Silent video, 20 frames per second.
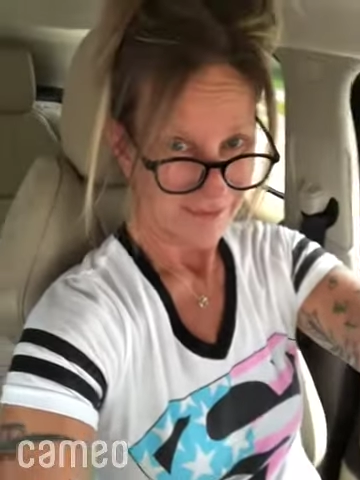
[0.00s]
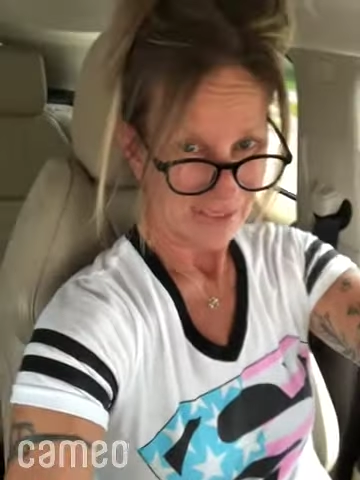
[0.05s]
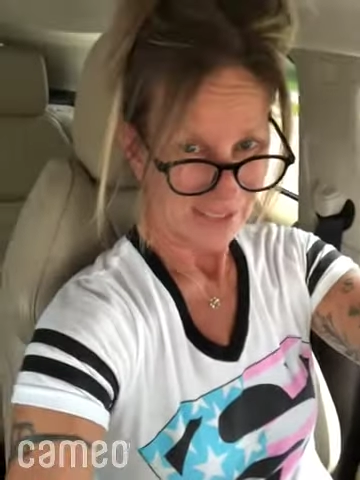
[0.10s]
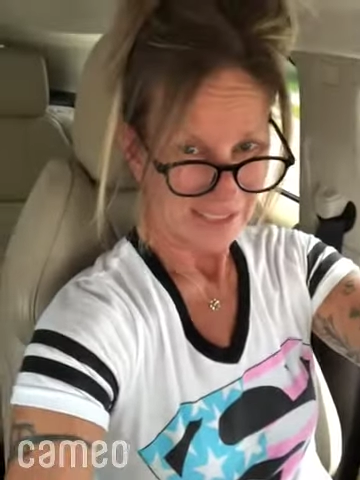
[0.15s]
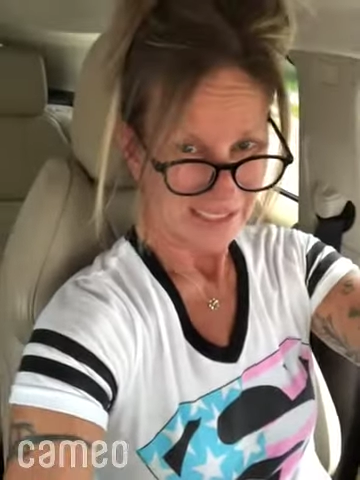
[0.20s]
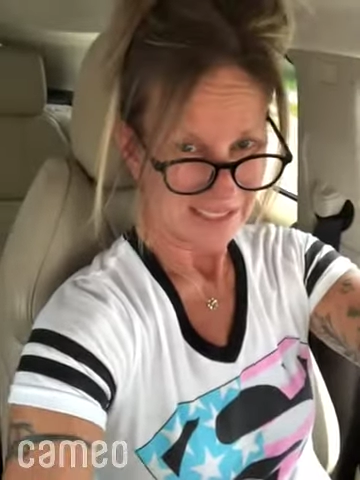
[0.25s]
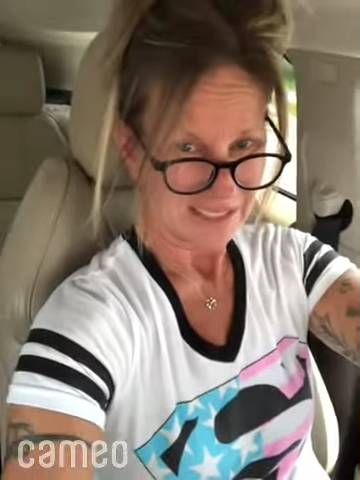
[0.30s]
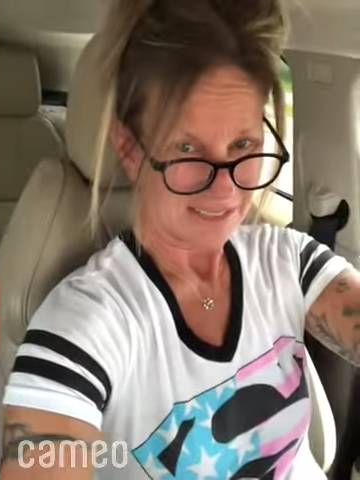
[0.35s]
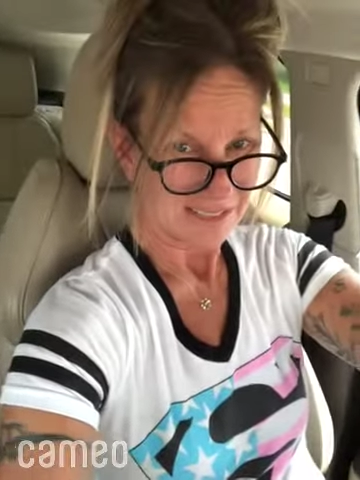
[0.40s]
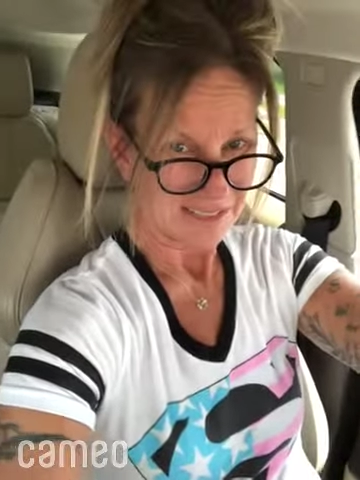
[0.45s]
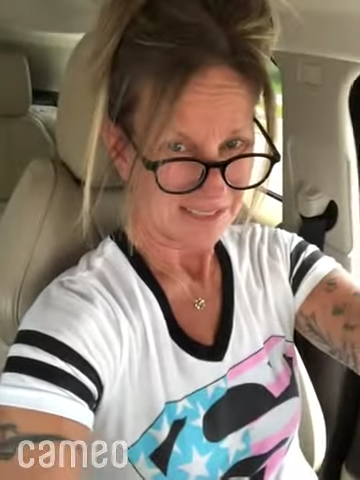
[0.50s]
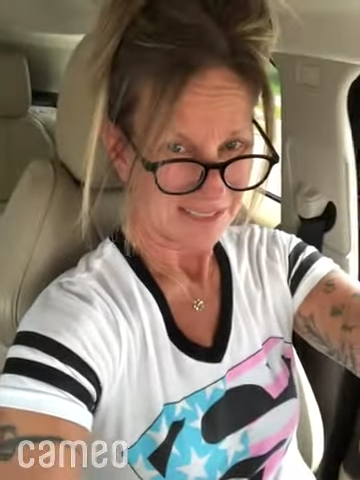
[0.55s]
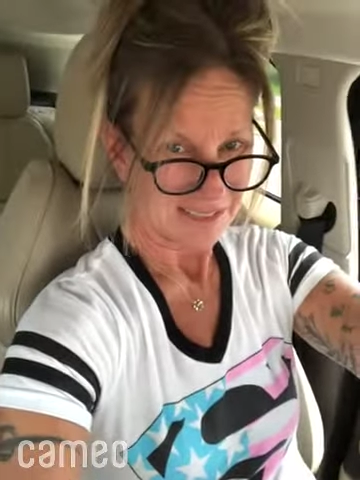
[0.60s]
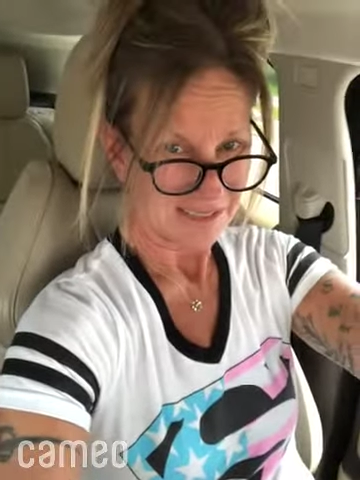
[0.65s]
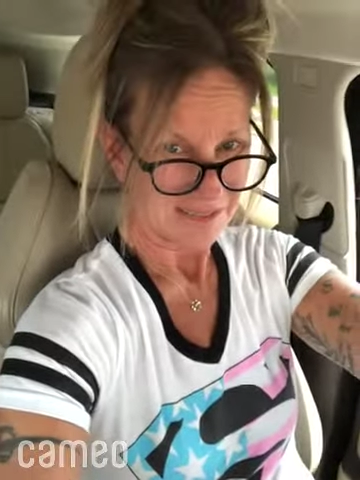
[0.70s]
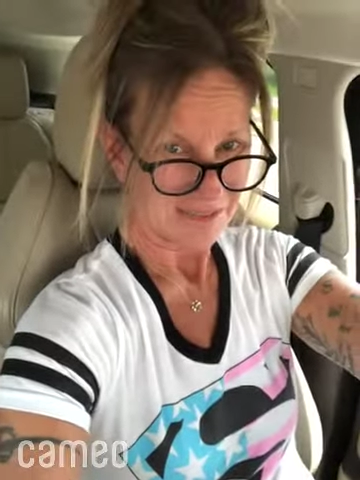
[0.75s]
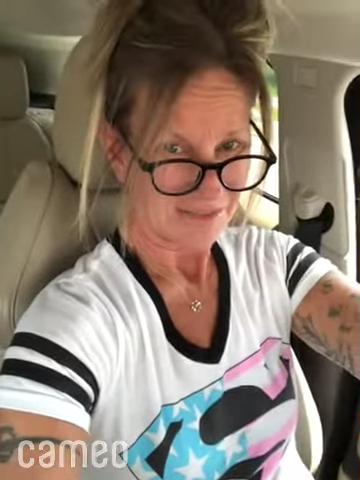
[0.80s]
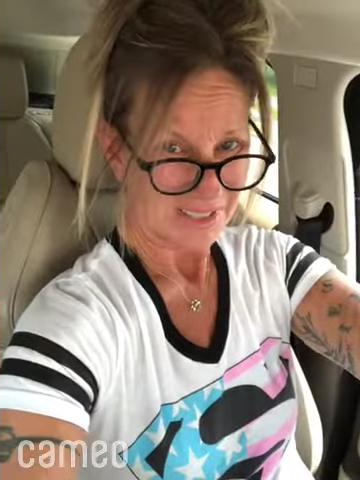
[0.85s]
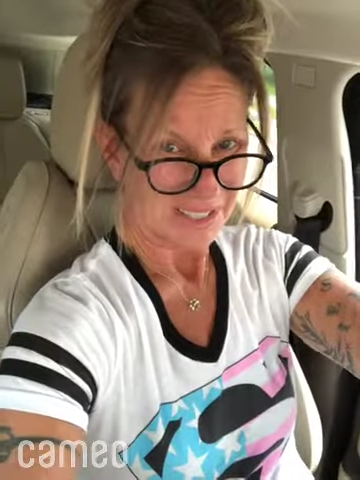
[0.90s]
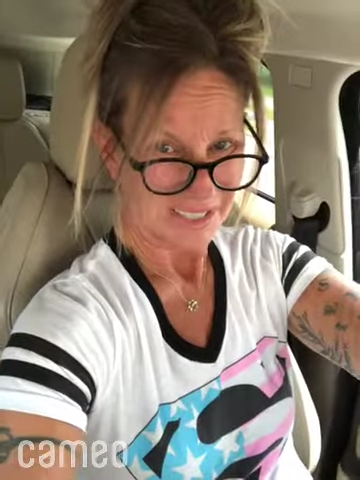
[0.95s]
freaking
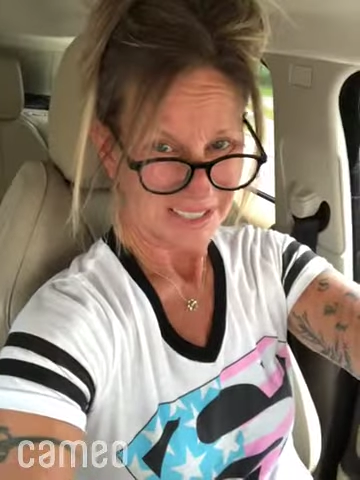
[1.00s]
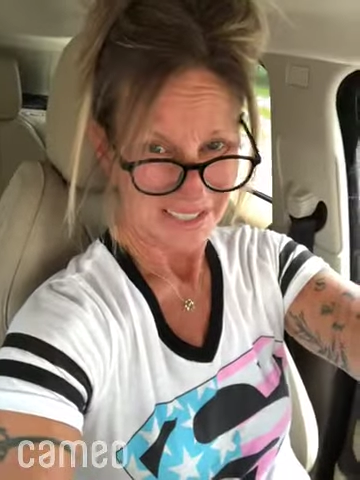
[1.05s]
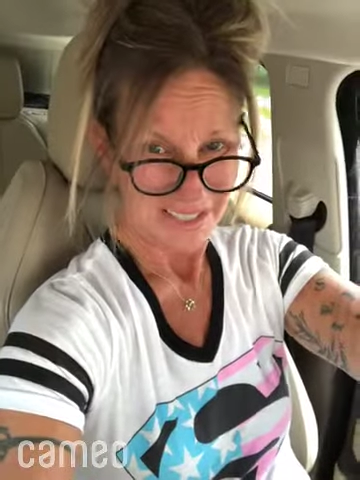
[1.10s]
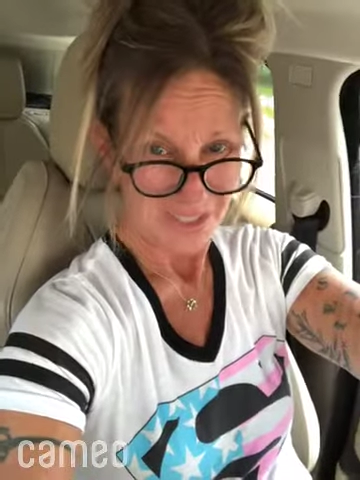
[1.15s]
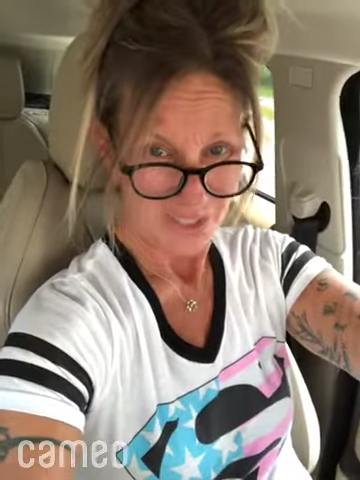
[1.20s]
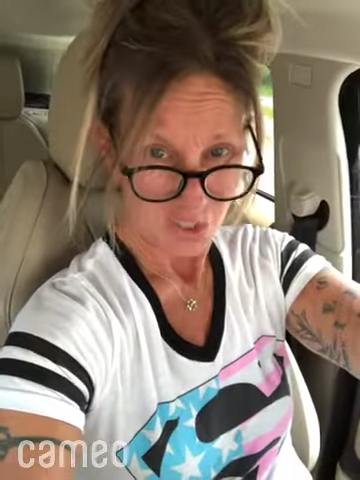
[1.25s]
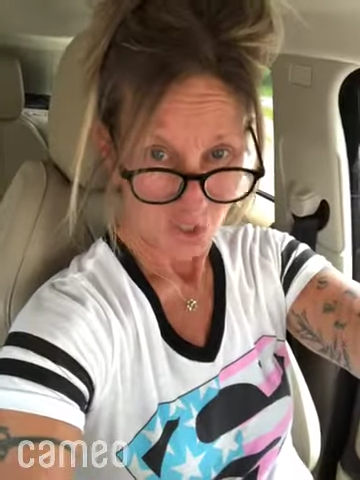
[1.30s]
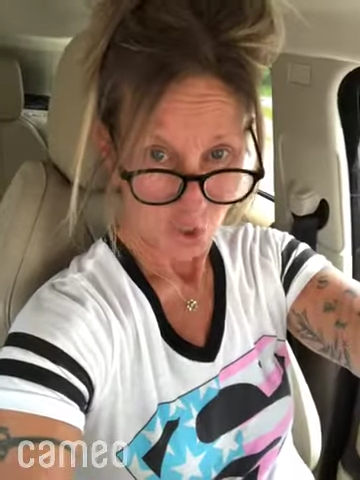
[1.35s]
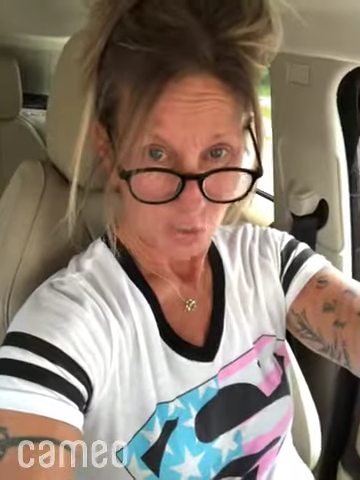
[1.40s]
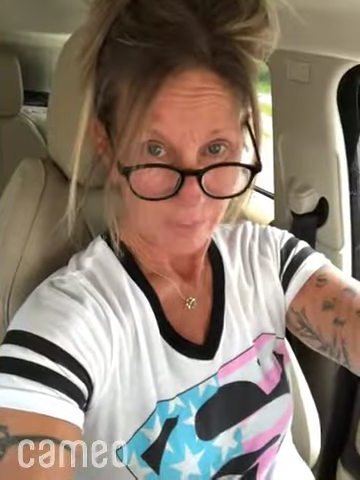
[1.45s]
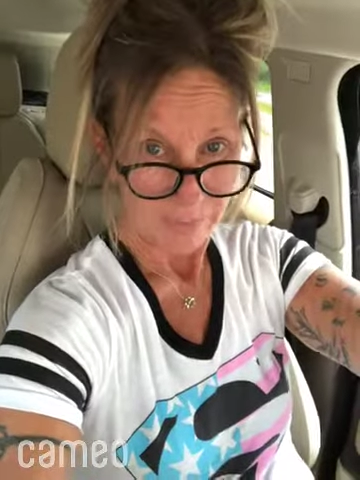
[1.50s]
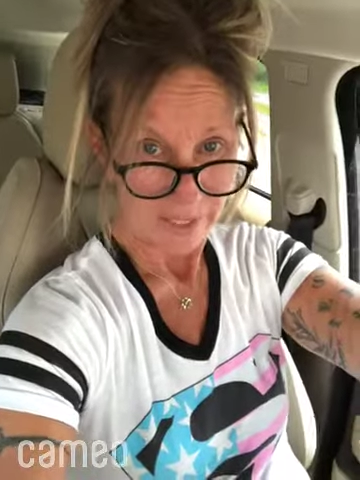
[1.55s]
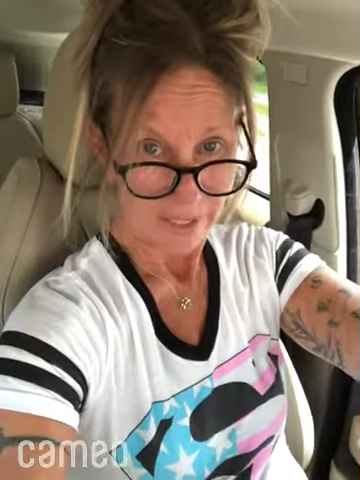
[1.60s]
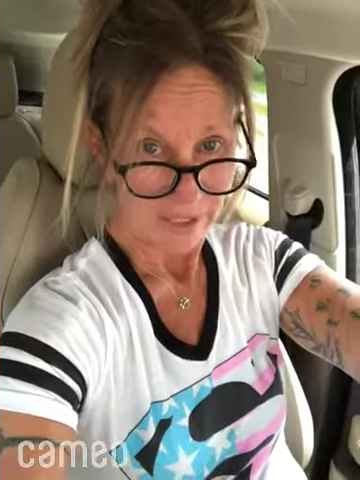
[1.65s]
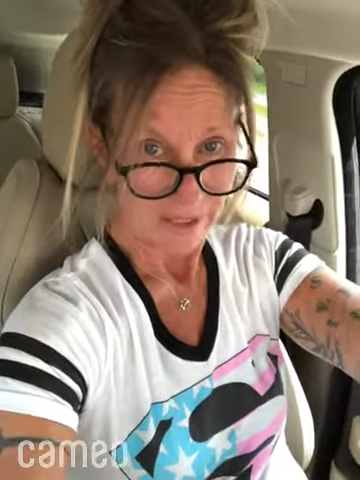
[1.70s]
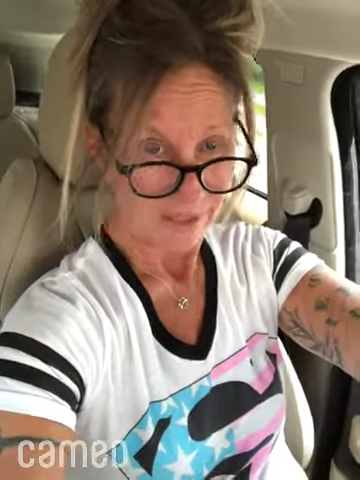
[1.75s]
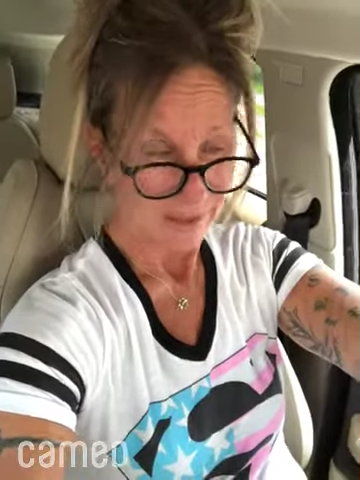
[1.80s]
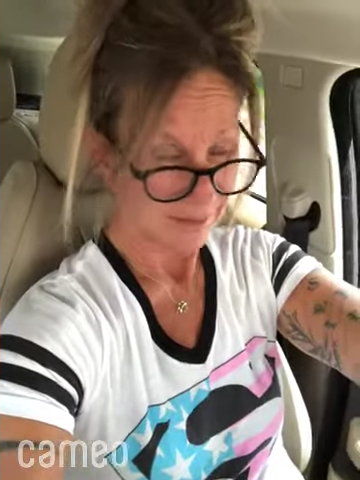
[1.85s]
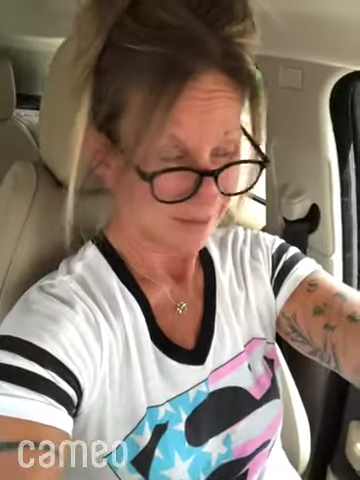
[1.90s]
fucking stupid.